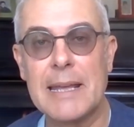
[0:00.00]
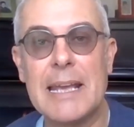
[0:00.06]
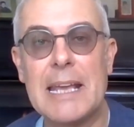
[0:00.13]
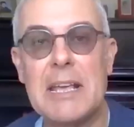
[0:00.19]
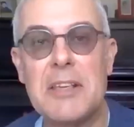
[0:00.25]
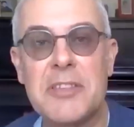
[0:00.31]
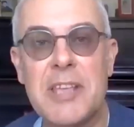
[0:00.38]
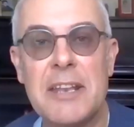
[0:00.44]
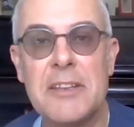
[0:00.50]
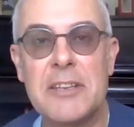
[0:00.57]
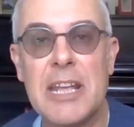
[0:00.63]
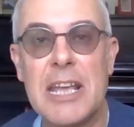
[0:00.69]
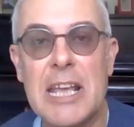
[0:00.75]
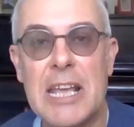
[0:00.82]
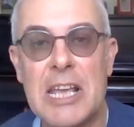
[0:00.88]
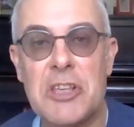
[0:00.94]
He
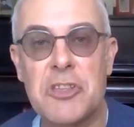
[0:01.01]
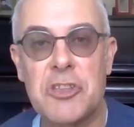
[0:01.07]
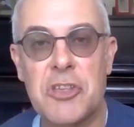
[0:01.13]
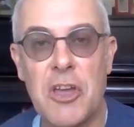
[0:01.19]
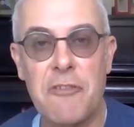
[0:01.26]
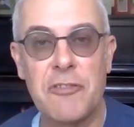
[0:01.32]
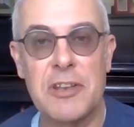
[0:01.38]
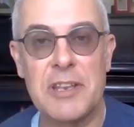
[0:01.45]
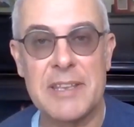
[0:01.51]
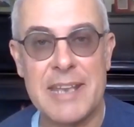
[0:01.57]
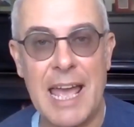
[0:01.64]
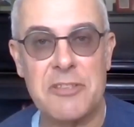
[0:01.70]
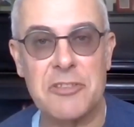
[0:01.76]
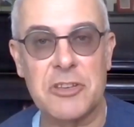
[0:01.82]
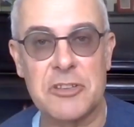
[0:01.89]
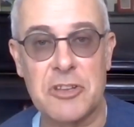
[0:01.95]
sent his servant
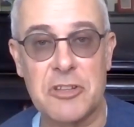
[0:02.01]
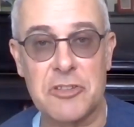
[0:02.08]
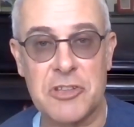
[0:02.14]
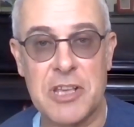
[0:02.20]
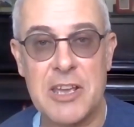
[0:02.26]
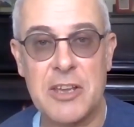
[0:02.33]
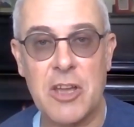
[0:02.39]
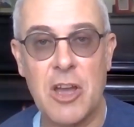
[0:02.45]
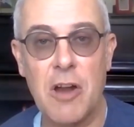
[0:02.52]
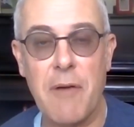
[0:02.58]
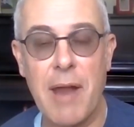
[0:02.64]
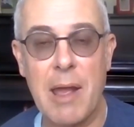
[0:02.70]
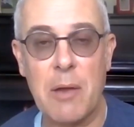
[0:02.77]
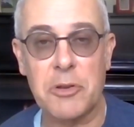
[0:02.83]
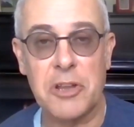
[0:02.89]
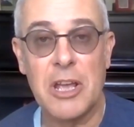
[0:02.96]
Nazar to seek her
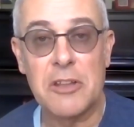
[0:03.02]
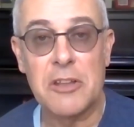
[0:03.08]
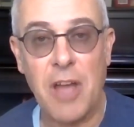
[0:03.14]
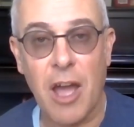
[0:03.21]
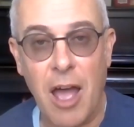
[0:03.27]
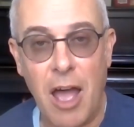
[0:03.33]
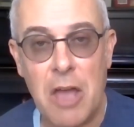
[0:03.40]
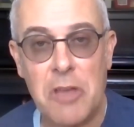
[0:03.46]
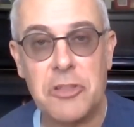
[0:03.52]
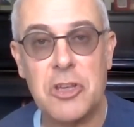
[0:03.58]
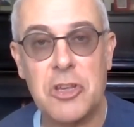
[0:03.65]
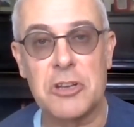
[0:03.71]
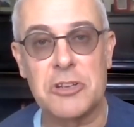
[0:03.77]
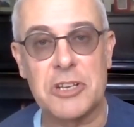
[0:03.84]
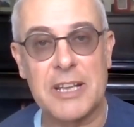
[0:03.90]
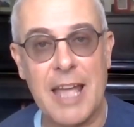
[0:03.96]
out, to ask
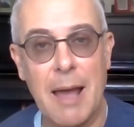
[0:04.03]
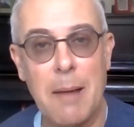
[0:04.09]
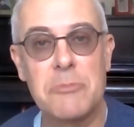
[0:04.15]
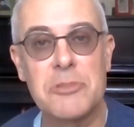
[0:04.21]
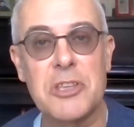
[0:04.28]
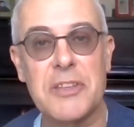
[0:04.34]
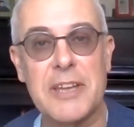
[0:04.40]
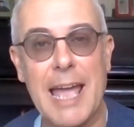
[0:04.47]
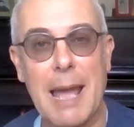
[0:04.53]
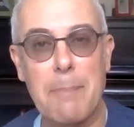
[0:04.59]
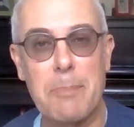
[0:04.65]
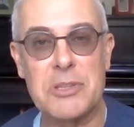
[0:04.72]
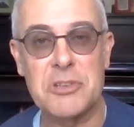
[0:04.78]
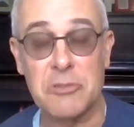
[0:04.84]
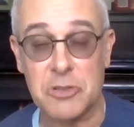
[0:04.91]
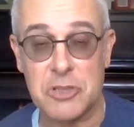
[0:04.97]
her to come to the
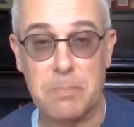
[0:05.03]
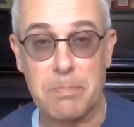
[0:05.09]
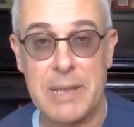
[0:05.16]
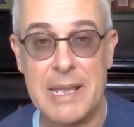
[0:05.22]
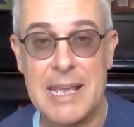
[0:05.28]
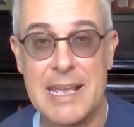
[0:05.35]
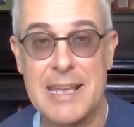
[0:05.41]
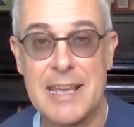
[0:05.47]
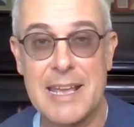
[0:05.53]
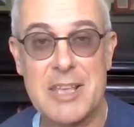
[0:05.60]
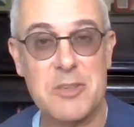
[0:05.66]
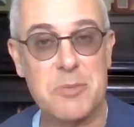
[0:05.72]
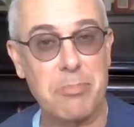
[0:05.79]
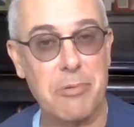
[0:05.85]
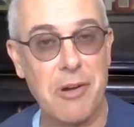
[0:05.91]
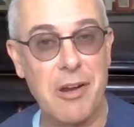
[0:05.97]
capital to be
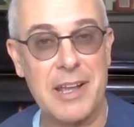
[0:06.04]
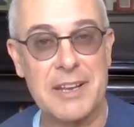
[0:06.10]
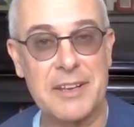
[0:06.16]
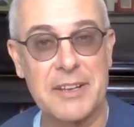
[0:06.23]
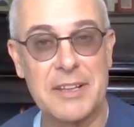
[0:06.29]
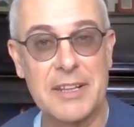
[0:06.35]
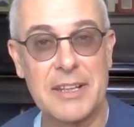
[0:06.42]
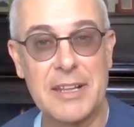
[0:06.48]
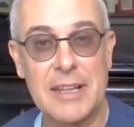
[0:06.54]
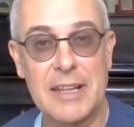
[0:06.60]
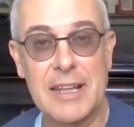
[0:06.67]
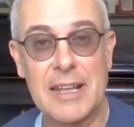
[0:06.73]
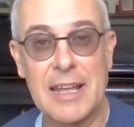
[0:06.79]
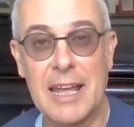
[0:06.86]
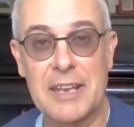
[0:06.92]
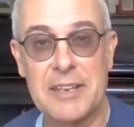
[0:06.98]
his bride.
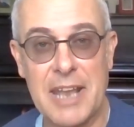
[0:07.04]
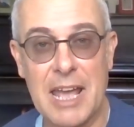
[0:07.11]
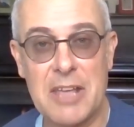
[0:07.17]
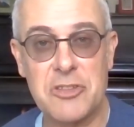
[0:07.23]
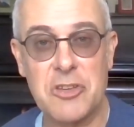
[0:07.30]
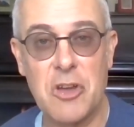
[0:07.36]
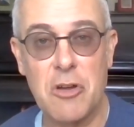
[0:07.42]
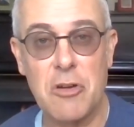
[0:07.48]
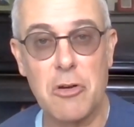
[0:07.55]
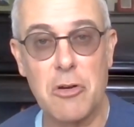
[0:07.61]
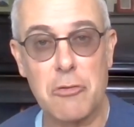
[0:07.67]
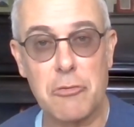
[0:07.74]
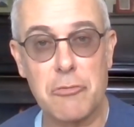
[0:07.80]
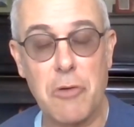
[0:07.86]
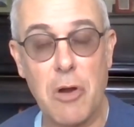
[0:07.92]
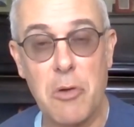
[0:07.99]
And Nazar
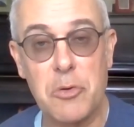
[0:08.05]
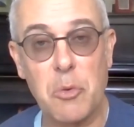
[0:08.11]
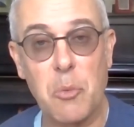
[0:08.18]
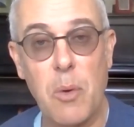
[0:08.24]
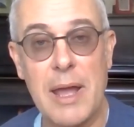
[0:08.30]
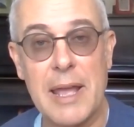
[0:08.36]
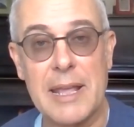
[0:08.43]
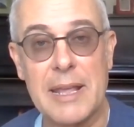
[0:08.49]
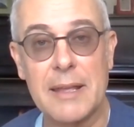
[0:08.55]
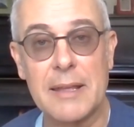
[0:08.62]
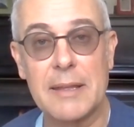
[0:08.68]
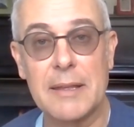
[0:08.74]
rode away.